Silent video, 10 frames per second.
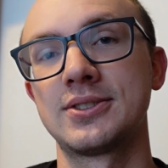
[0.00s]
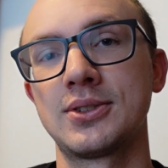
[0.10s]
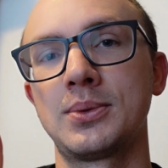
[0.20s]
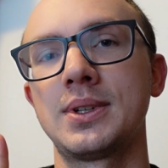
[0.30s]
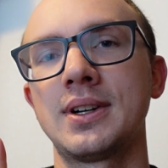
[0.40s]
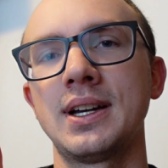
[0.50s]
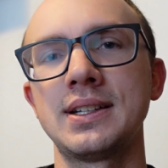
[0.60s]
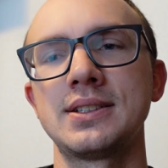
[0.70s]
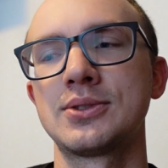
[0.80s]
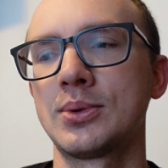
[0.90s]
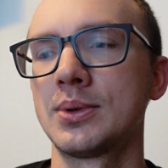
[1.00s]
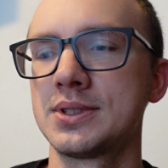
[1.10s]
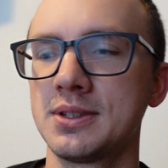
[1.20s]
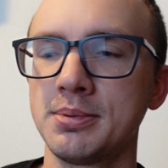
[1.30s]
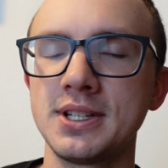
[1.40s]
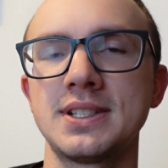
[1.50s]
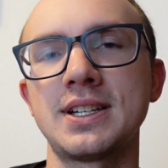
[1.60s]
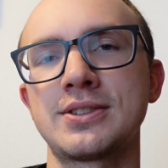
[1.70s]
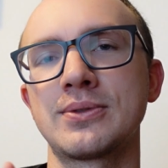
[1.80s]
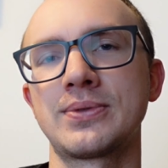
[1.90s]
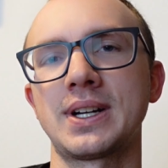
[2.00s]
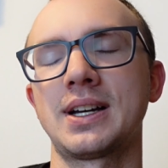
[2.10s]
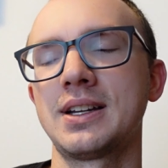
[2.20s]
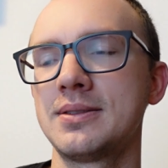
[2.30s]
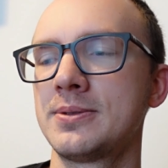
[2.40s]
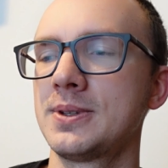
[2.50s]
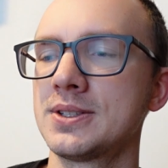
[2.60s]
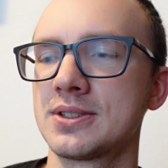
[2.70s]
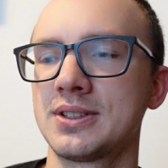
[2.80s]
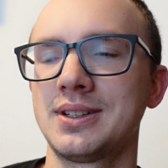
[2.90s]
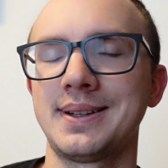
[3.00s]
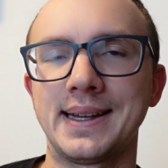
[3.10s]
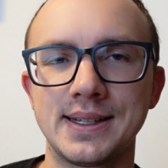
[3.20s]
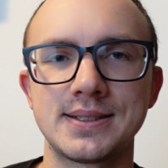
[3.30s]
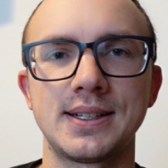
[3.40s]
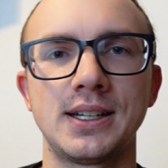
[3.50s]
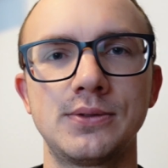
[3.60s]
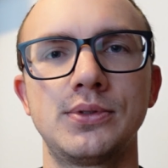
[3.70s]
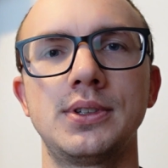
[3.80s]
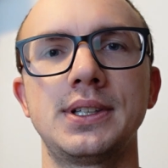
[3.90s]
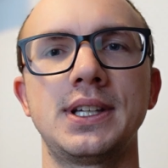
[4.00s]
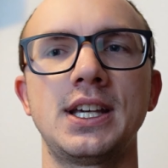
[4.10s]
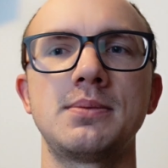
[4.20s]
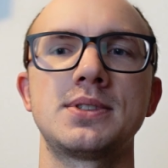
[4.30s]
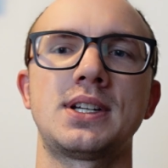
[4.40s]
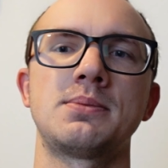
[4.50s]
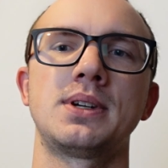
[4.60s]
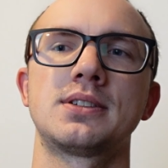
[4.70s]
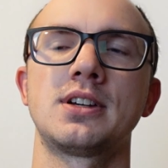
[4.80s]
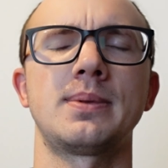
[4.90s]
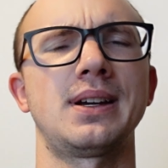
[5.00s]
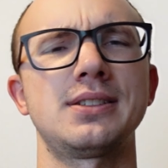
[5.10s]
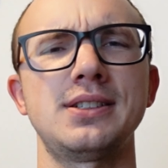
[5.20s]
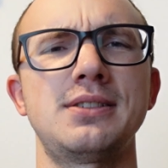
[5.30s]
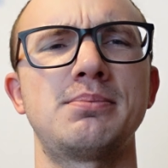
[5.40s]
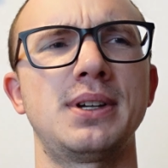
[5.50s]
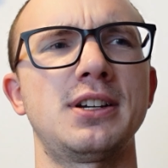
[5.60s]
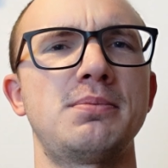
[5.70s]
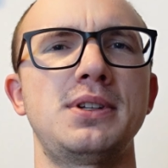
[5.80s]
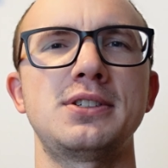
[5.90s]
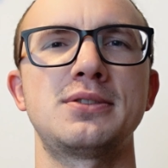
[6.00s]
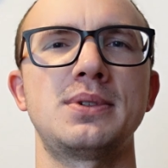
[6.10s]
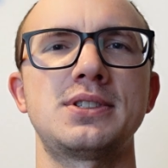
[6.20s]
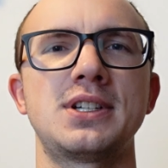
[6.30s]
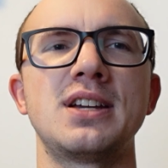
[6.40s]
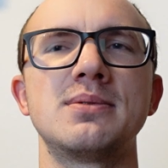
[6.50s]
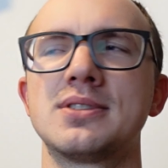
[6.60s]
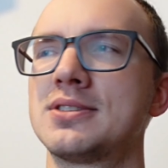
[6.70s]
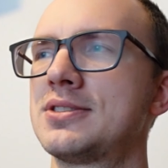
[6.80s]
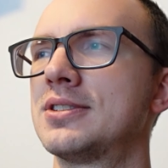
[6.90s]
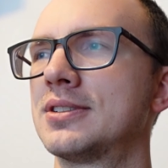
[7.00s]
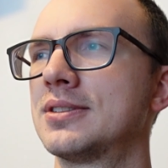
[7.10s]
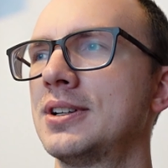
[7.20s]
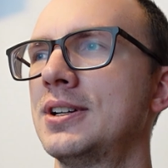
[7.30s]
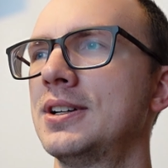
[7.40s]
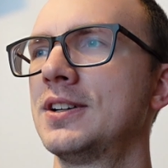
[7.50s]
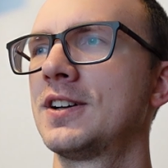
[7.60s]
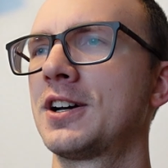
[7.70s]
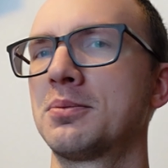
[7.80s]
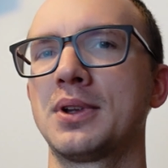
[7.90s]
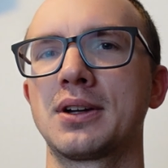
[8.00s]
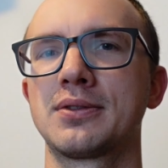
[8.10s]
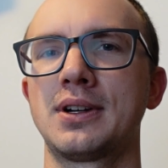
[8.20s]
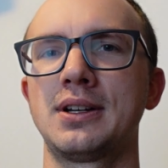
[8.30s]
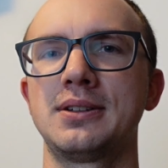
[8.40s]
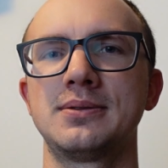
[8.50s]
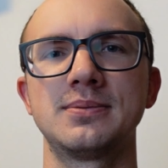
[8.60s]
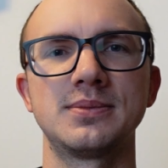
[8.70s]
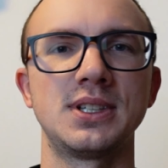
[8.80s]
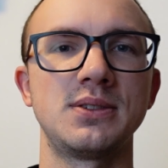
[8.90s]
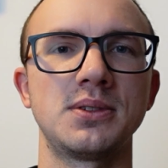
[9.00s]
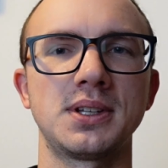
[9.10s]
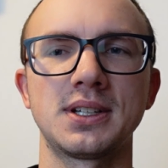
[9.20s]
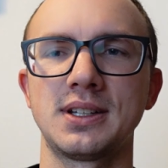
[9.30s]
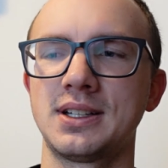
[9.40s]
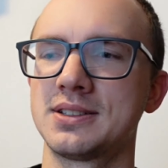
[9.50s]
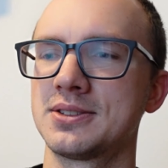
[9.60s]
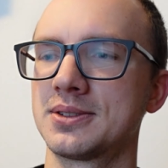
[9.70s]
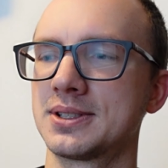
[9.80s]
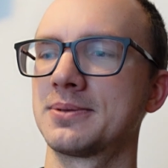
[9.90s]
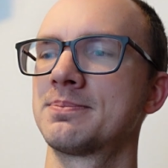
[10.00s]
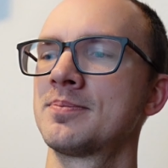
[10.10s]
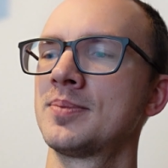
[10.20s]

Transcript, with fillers: So we are heading towards the PlayStation 5. These are the last handful of games that I picked up. I actually didn't pick up any Switch games this year on Black Friday. Didn't even think of that until now.